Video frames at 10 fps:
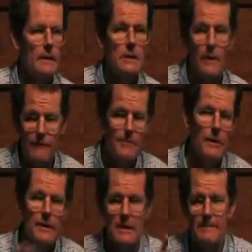So
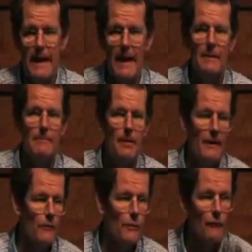everybody, it doesn't matter how many
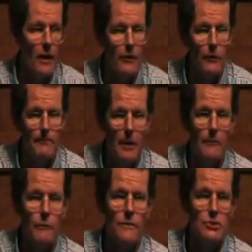bikes we ride or
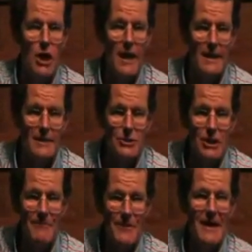bulbs we change,
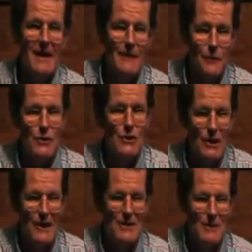in the
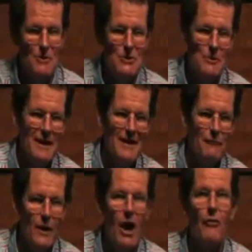society in which we
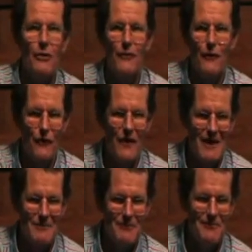live, we are
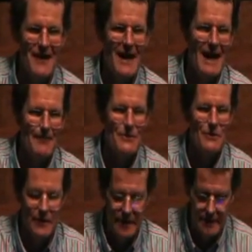unsustainable,
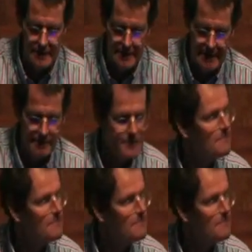absolutely unsustainable.